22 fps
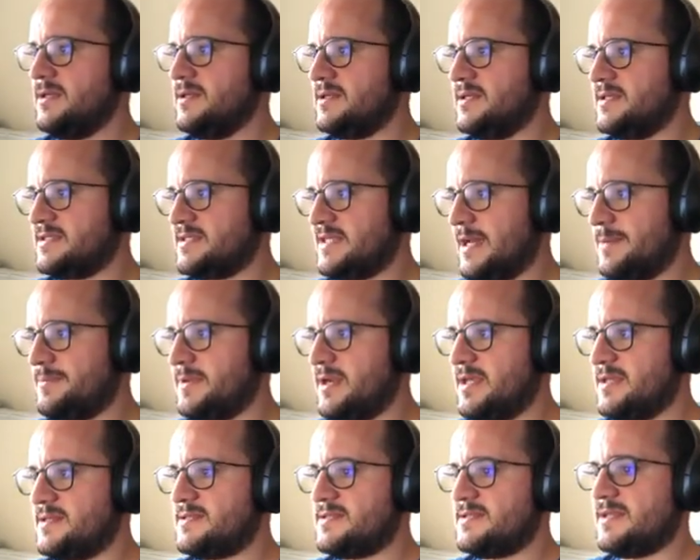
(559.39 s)
the
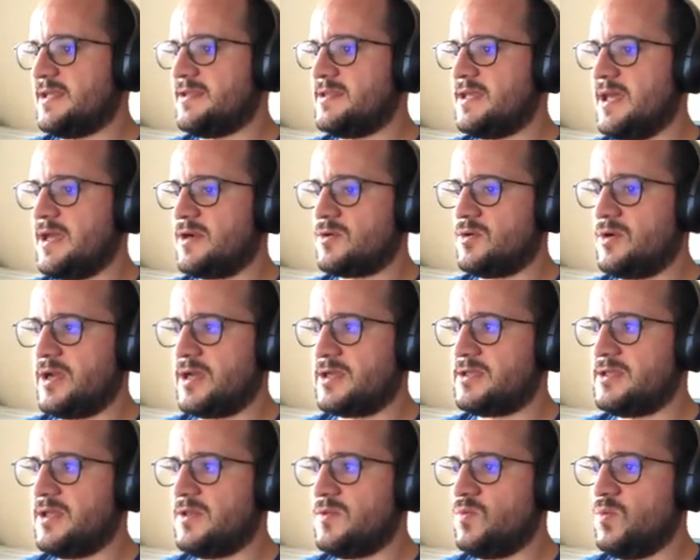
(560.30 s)
subnets that they are
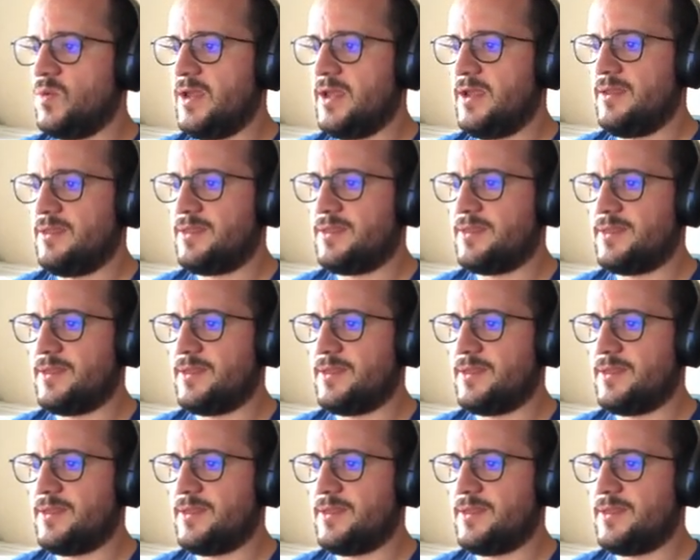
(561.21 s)
connected with,